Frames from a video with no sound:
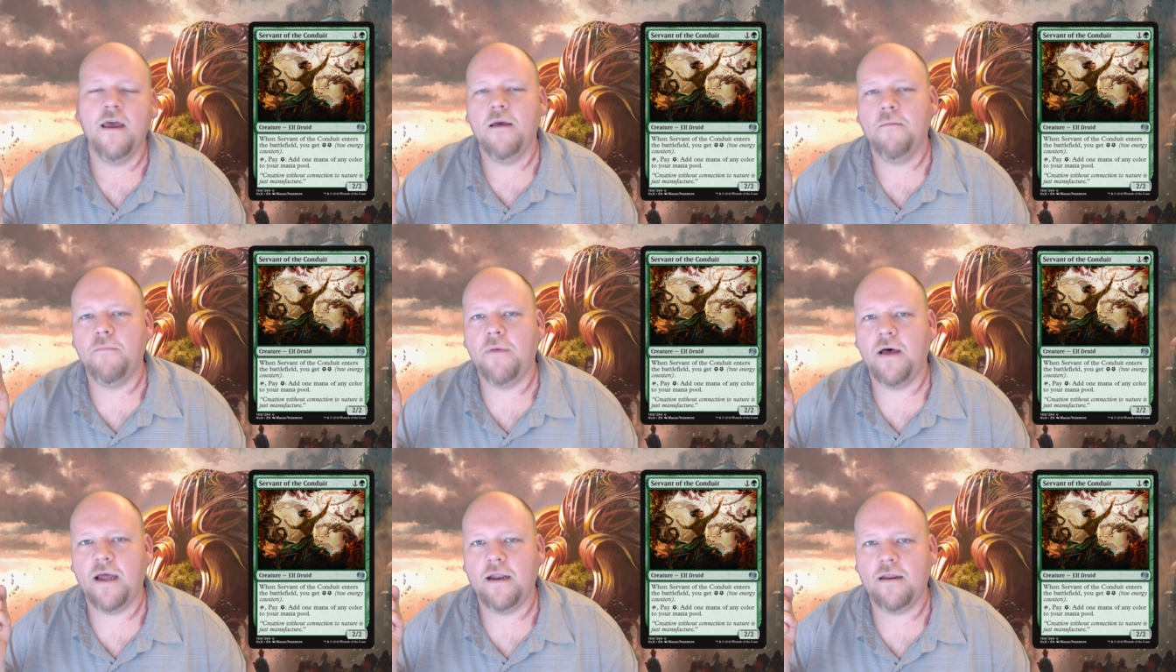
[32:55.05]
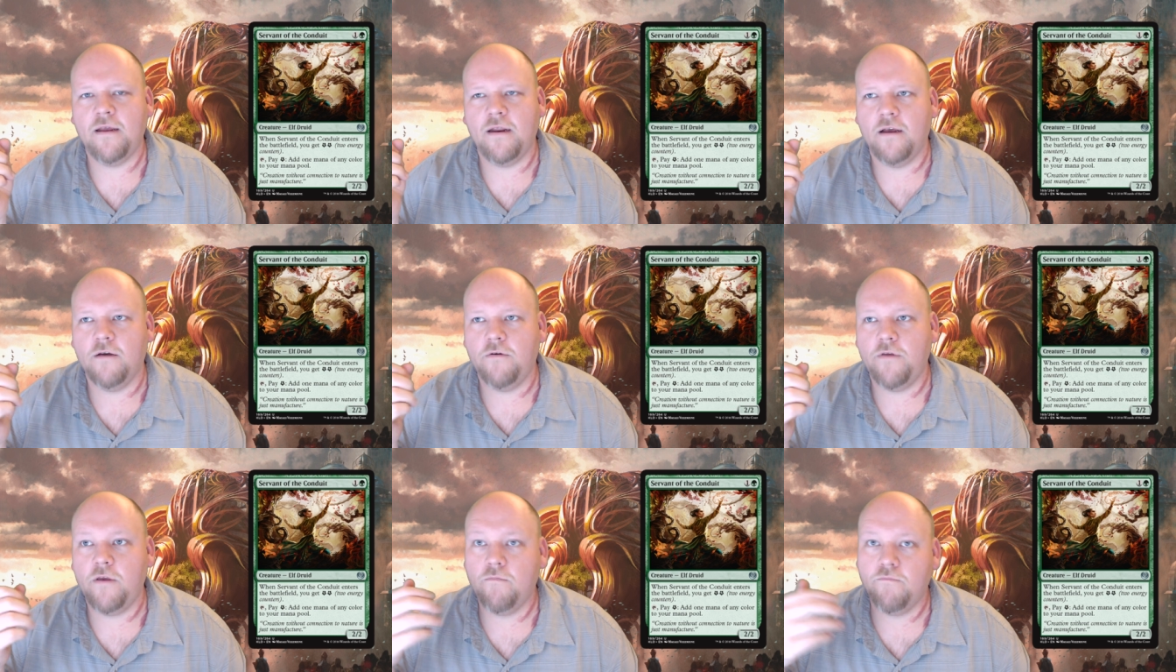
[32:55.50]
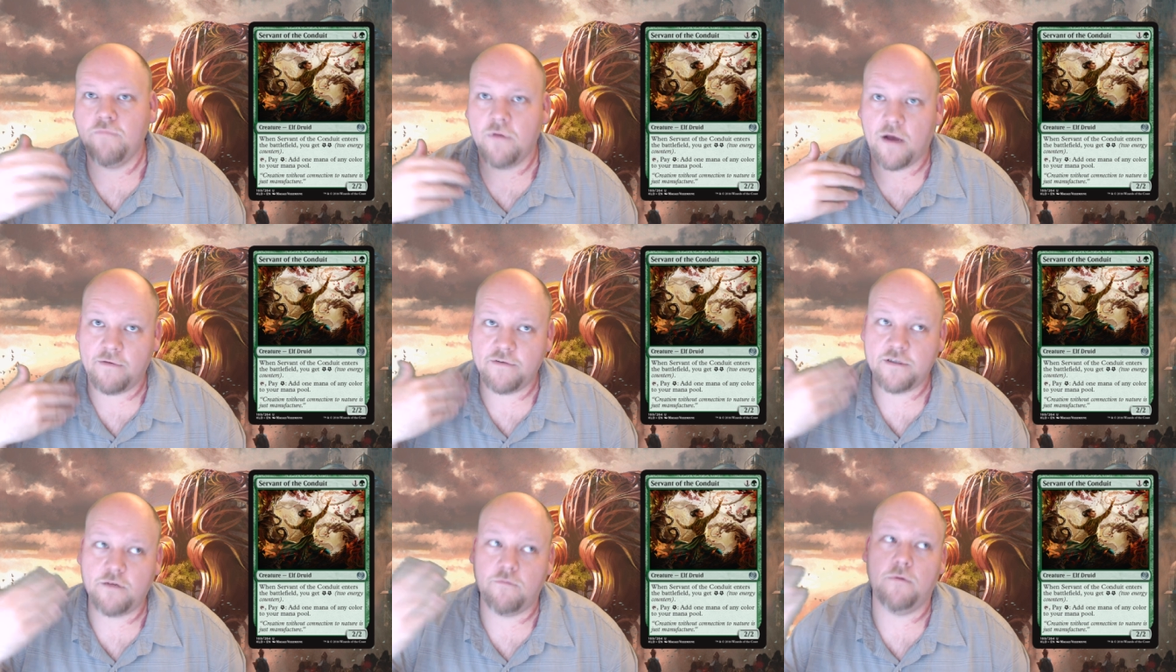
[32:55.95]
but you know, you
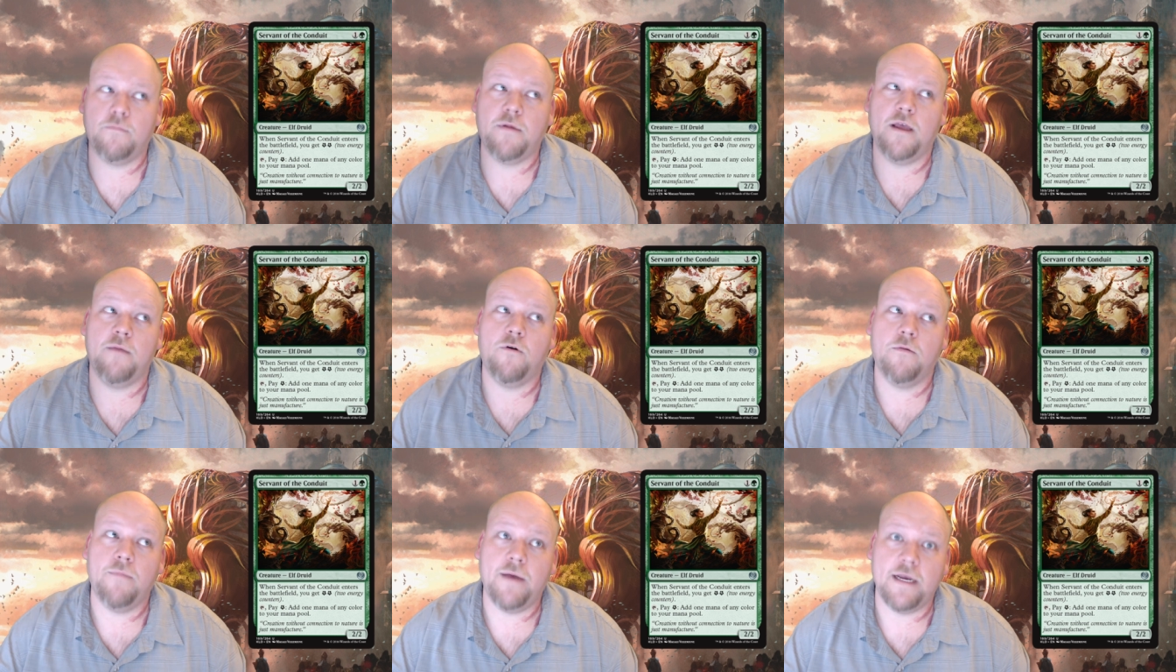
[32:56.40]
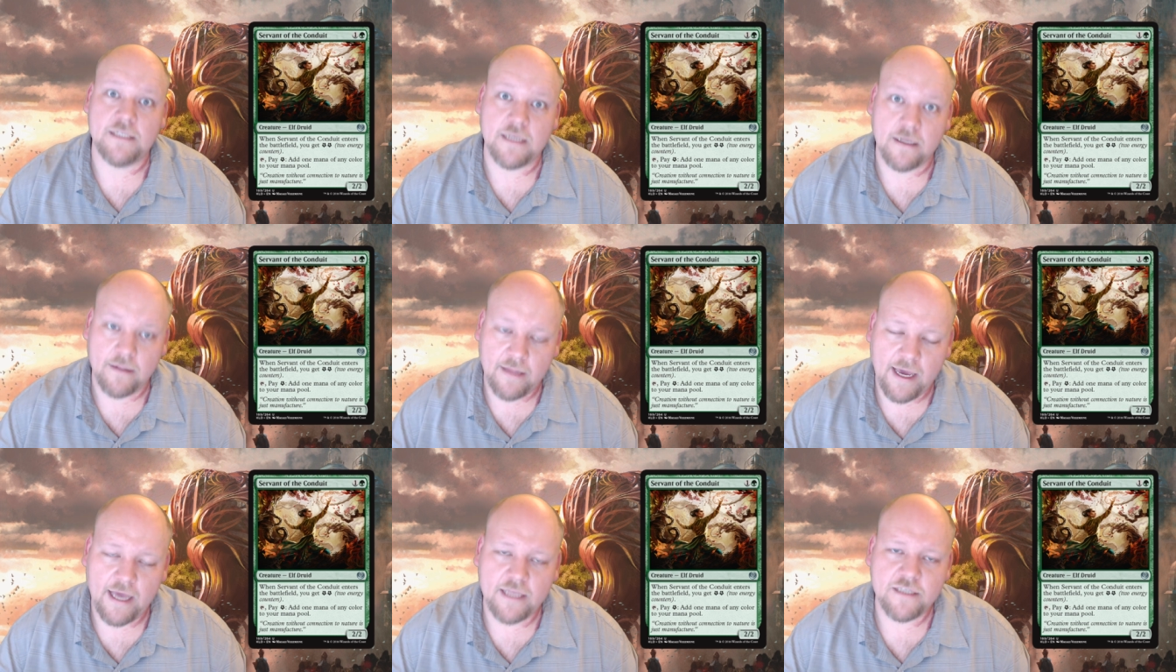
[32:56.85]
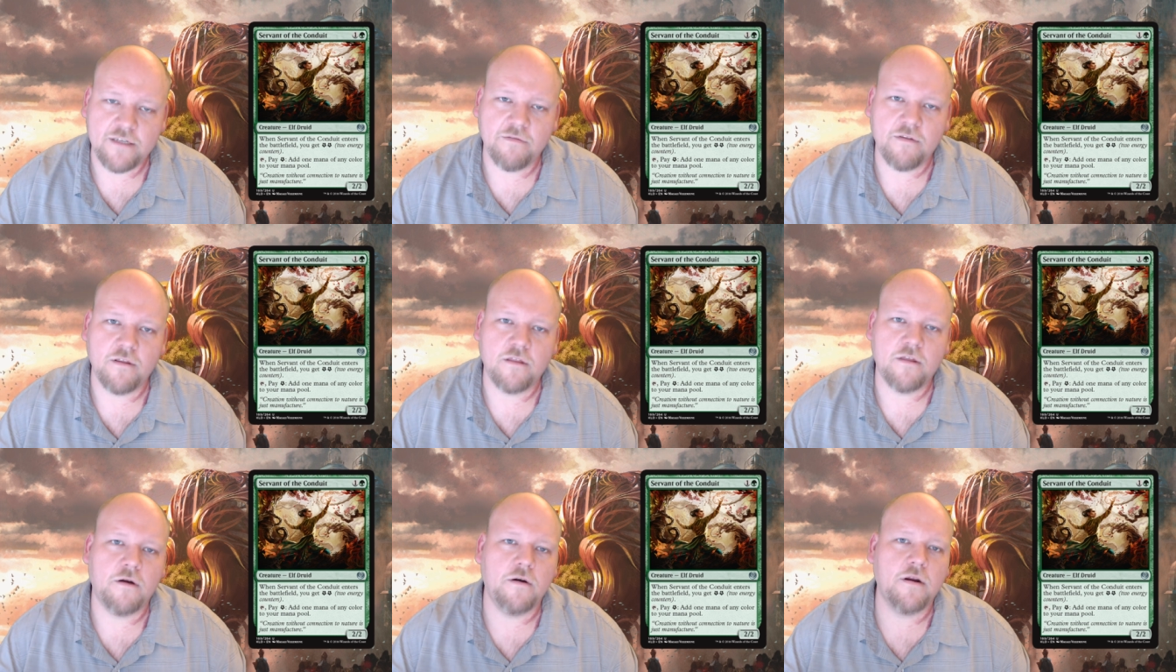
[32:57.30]
obviously want to play more basic lands of
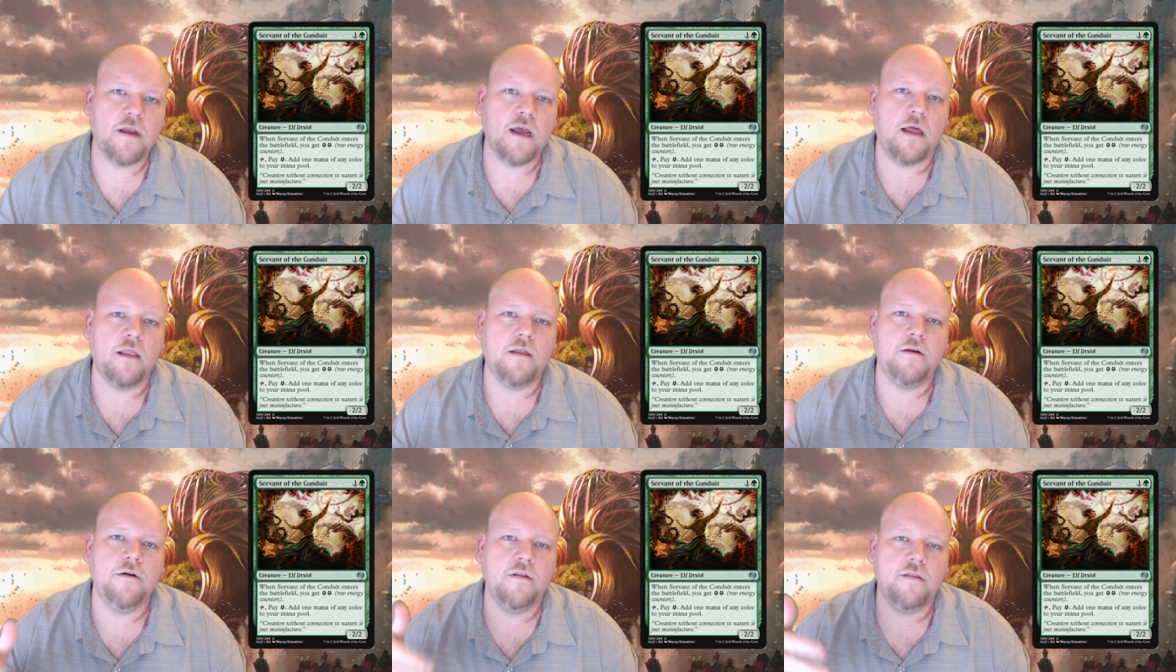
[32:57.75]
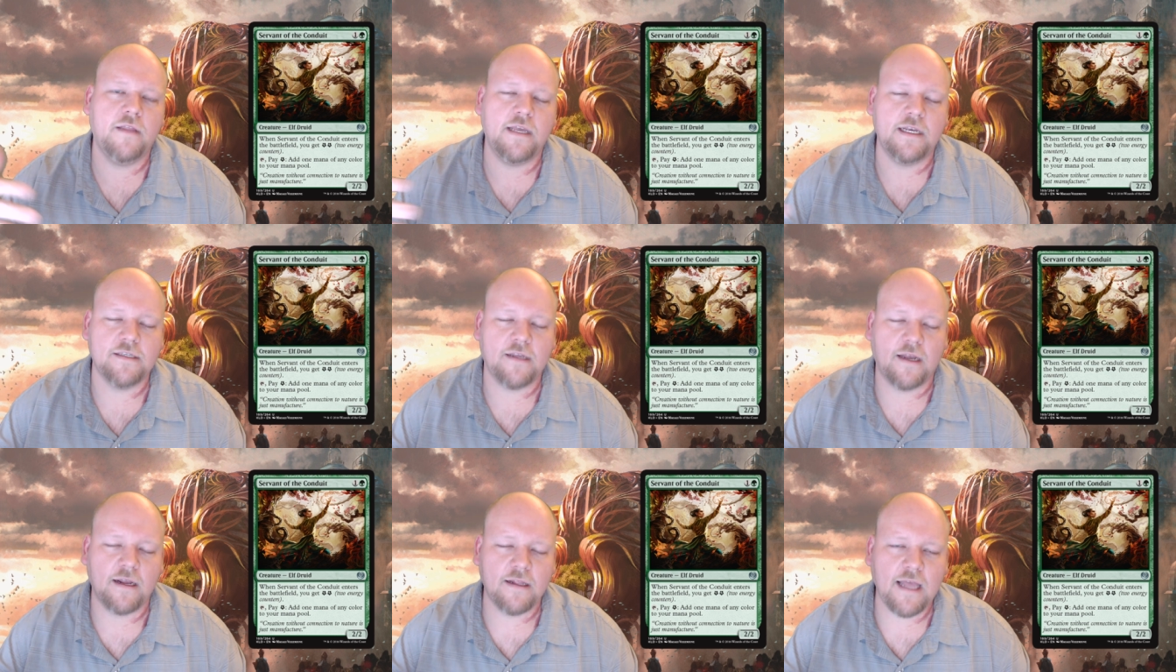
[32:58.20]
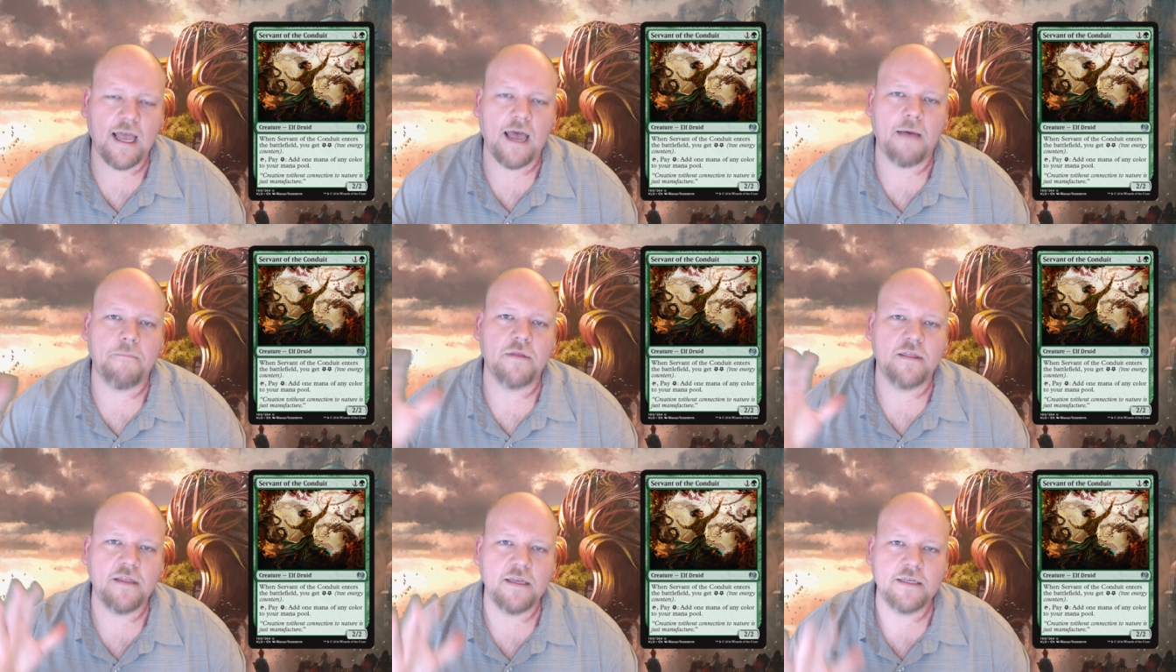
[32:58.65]
the third color and things like that.
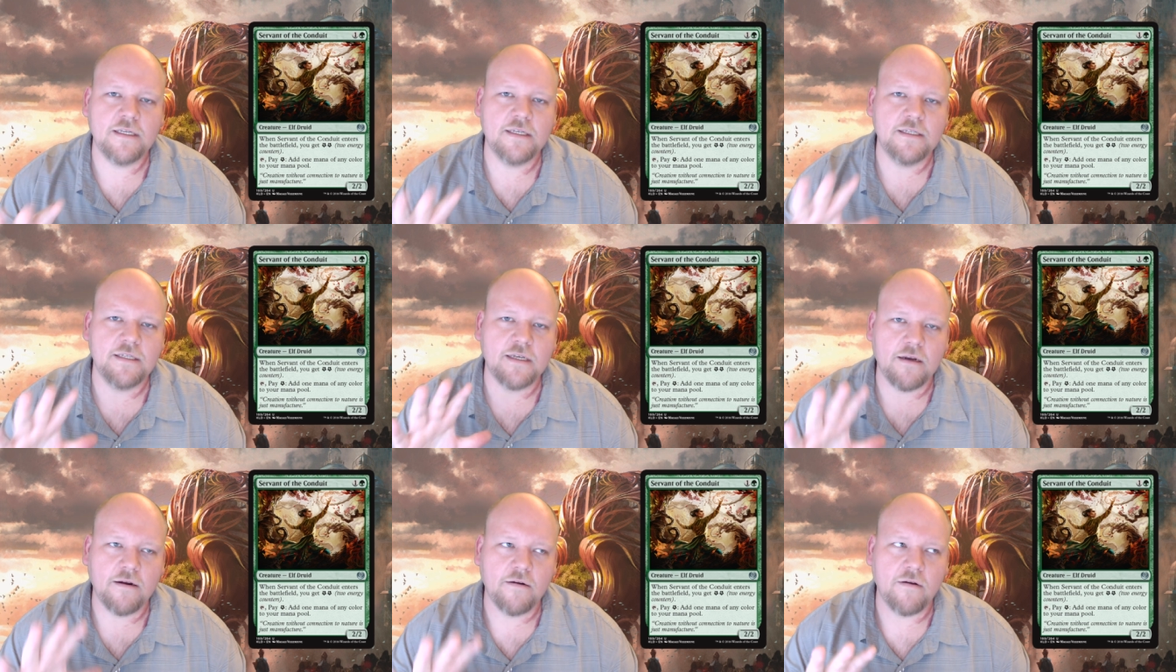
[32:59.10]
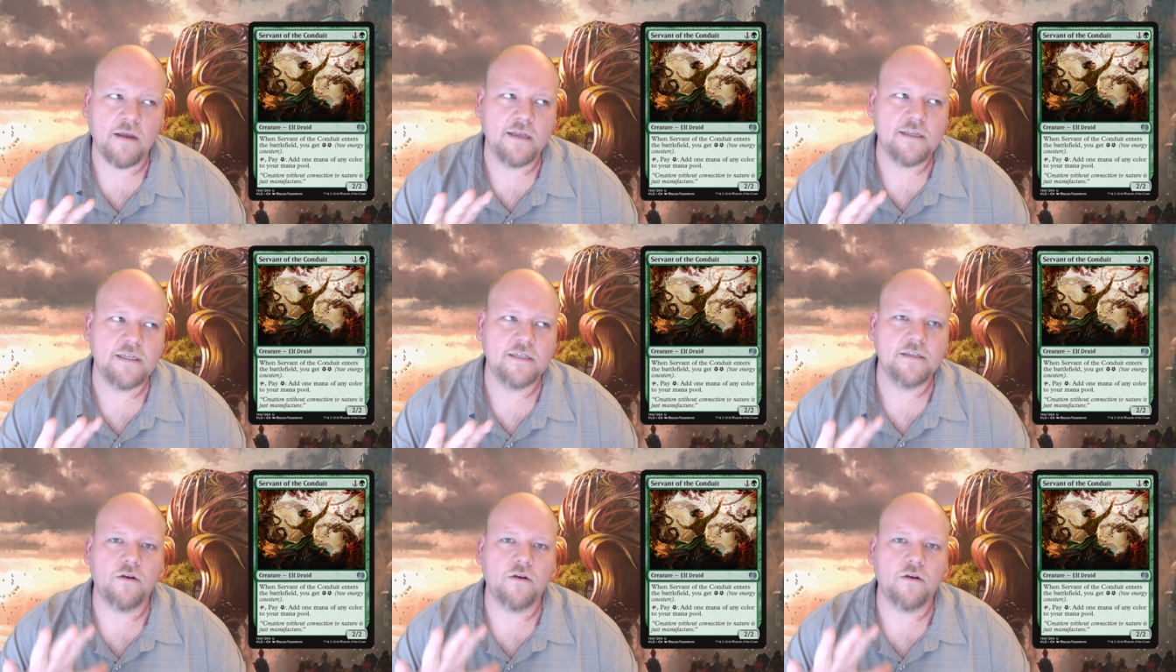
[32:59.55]
But this is a this is a